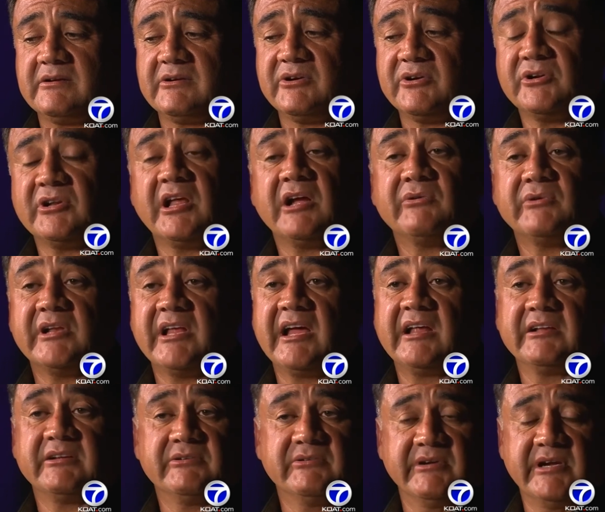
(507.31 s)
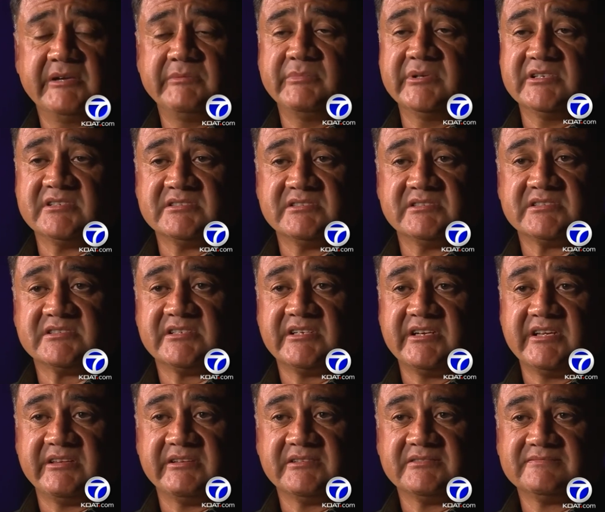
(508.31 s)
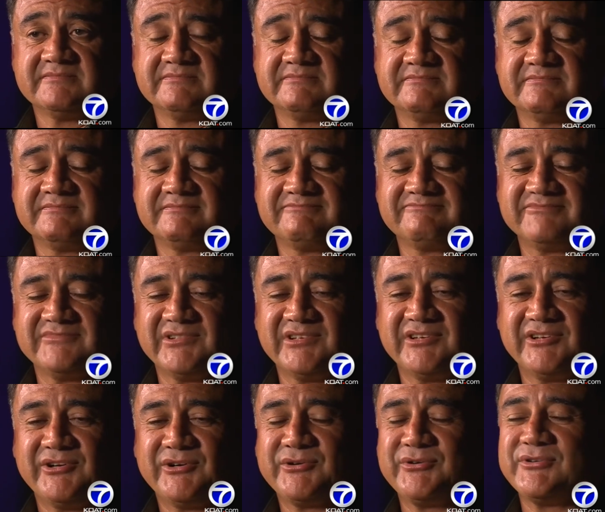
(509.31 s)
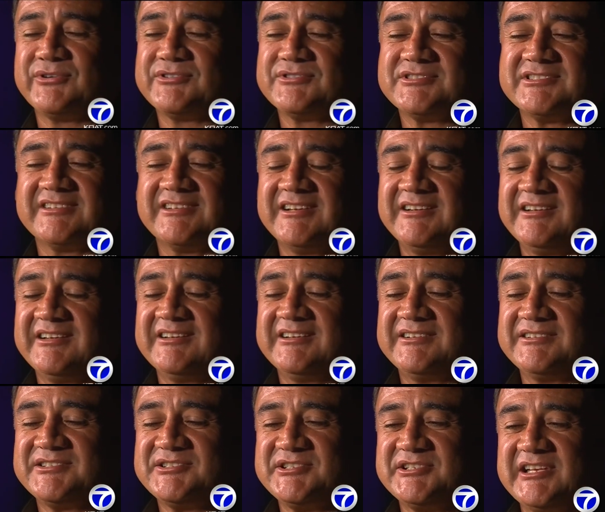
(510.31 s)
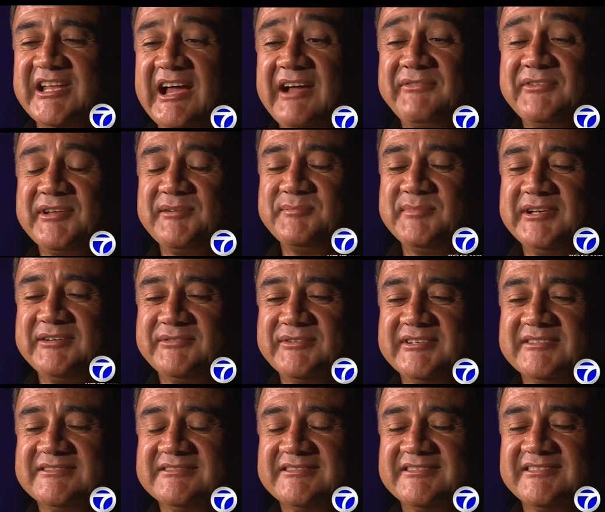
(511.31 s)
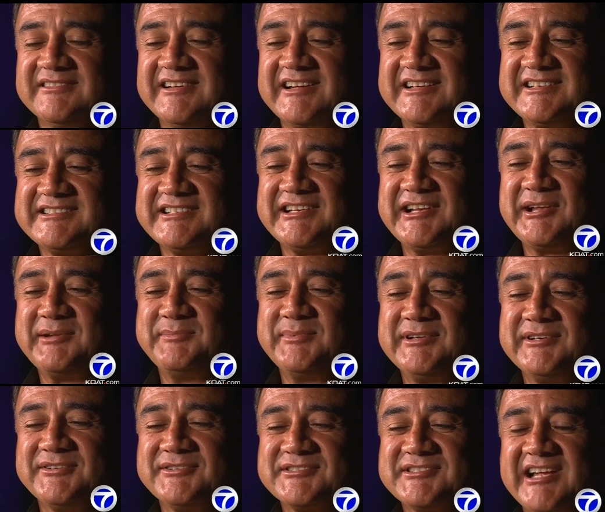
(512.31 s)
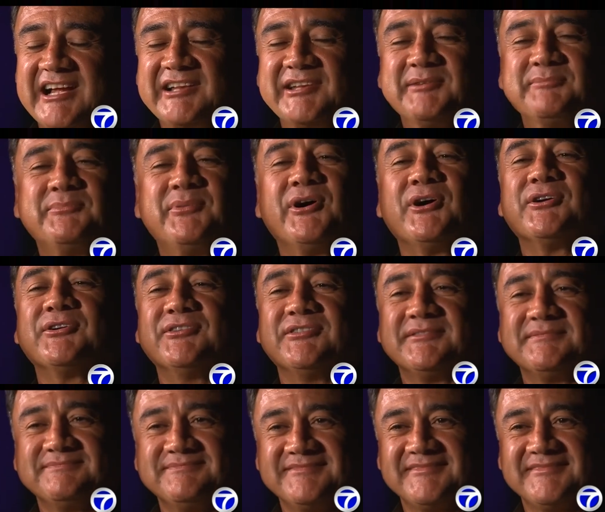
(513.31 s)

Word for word: Her and I would have had a great business together. Of course, she laughed at me when I said I'd be her silent partner.